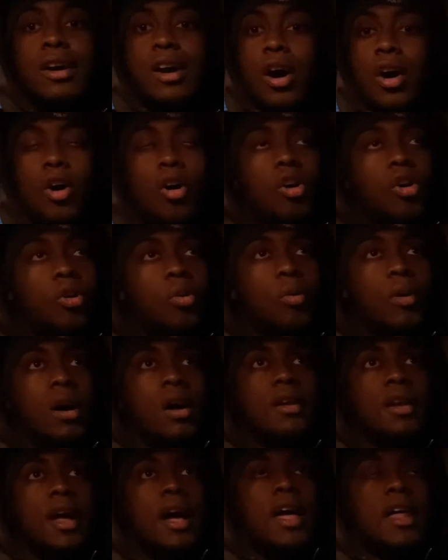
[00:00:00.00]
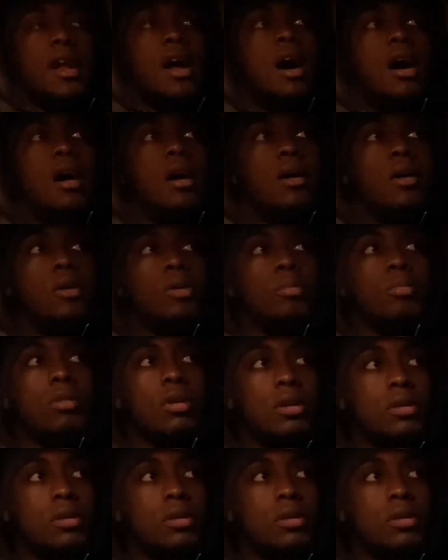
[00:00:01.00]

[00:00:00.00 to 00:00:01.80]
cold weather at all, bro.